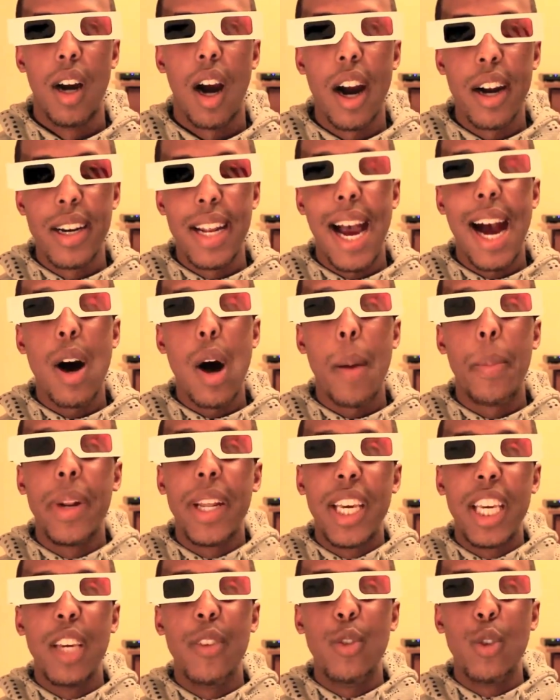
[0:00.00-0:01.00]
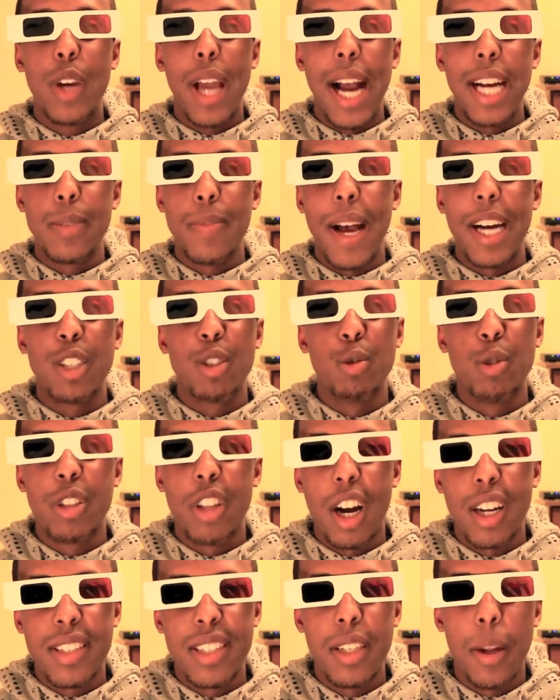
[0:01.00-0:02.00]
Alright, now I'm going to give you guys my actual
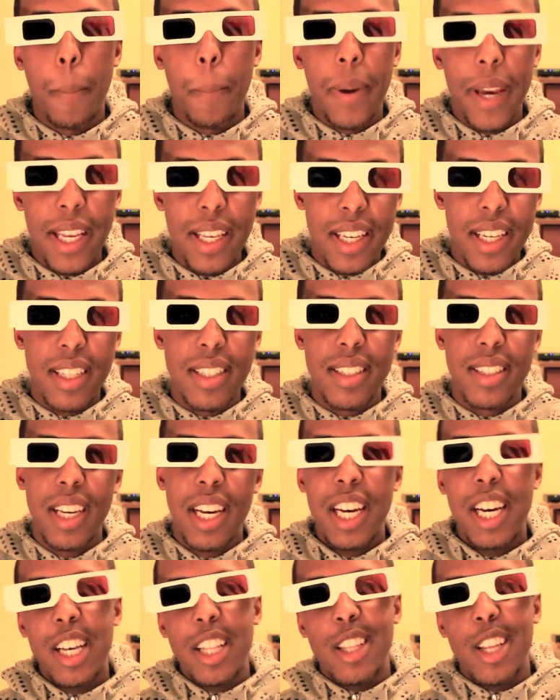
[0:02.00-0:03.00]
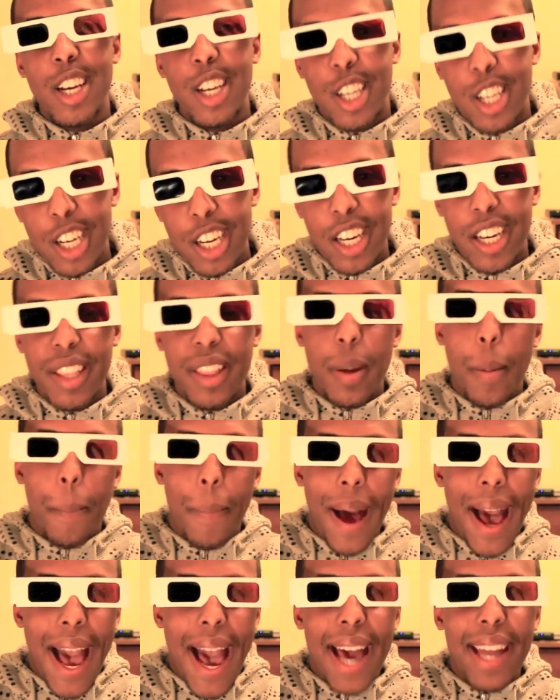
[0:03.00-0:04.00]
thoughts and opinions, the good, the
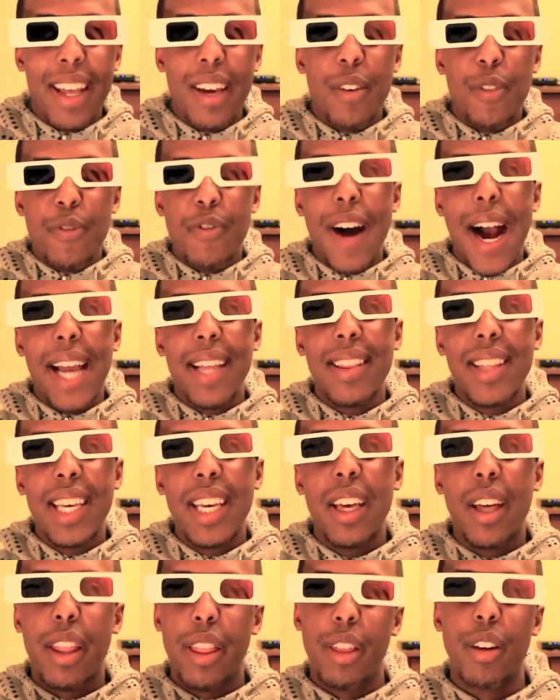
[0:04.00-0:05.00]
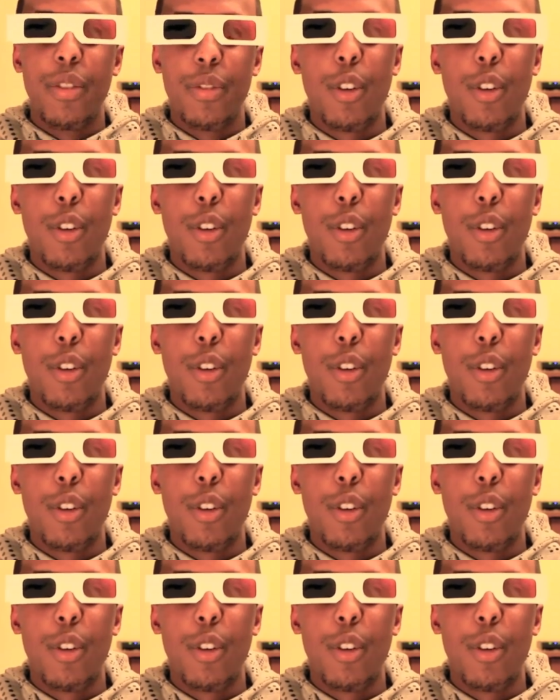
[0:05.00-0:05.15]
bad, and finally the